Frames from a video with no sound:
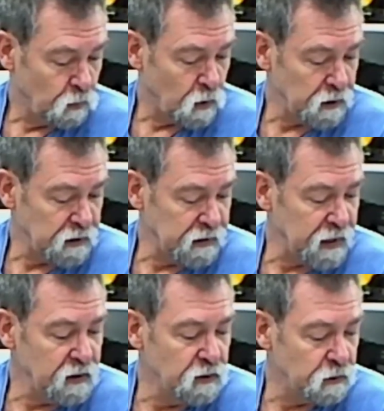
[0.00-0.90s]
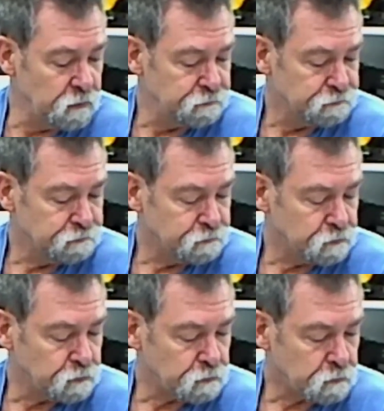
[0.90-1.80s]
What you can do
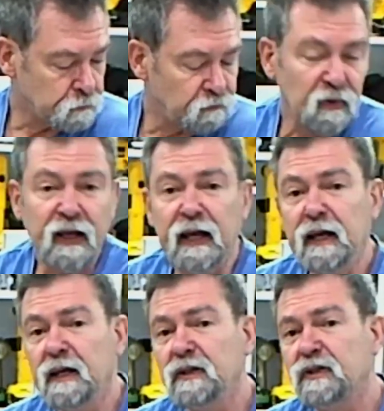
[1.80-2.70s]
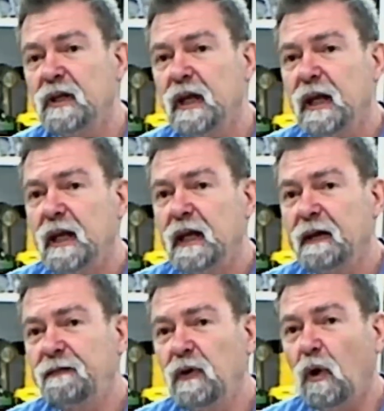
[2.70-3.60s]
is,
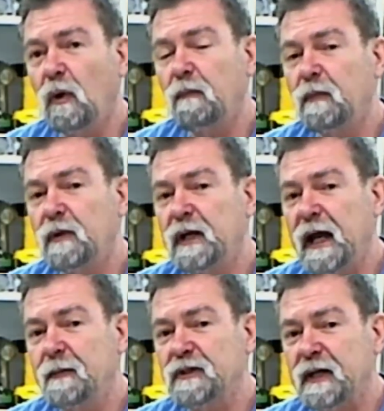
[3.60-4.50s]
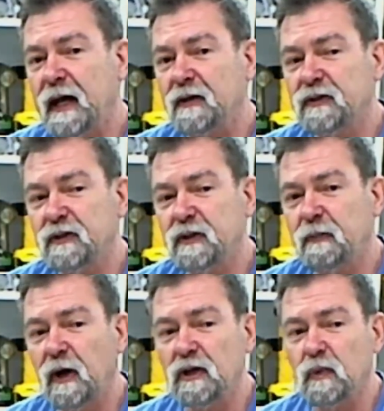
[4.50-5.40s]
if your name is announced as the
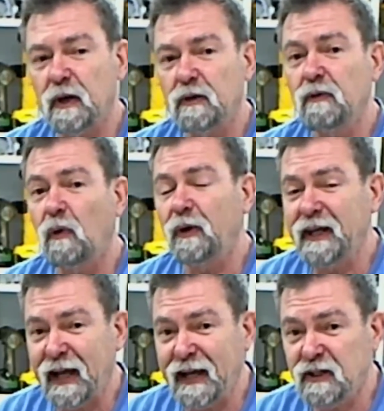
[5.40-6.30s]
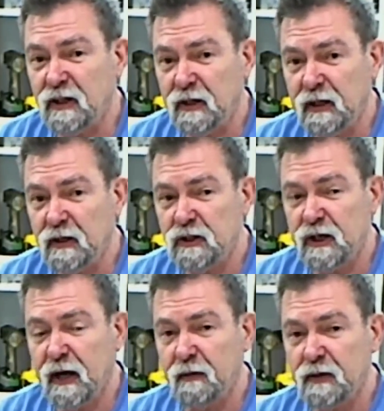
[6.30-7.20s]
prize winner and you've already entered in the
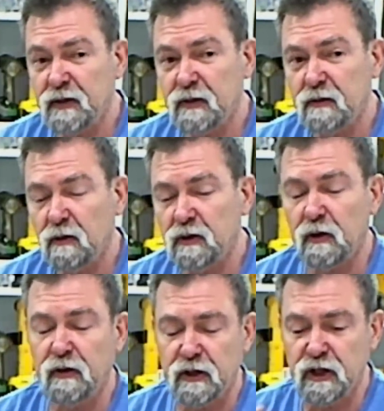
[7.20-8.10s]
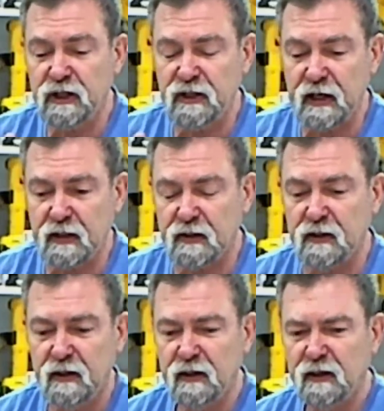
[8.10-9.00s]
GRS or the
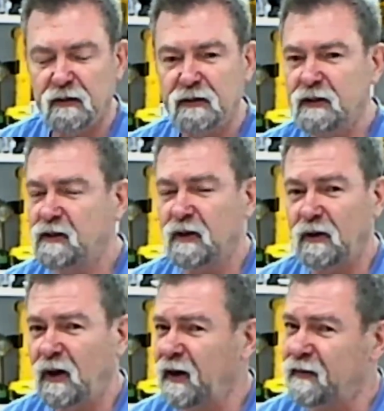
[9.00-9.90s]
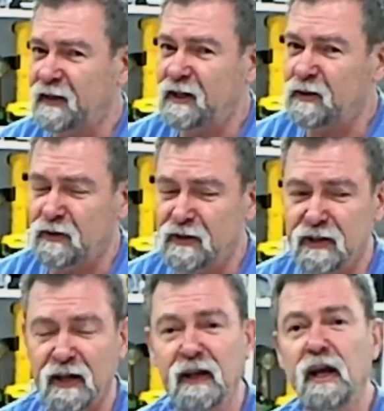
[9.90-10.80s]
G6, there's a lot of initials,
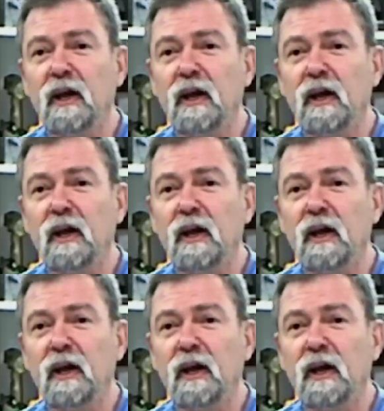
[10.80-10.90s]
isn't there?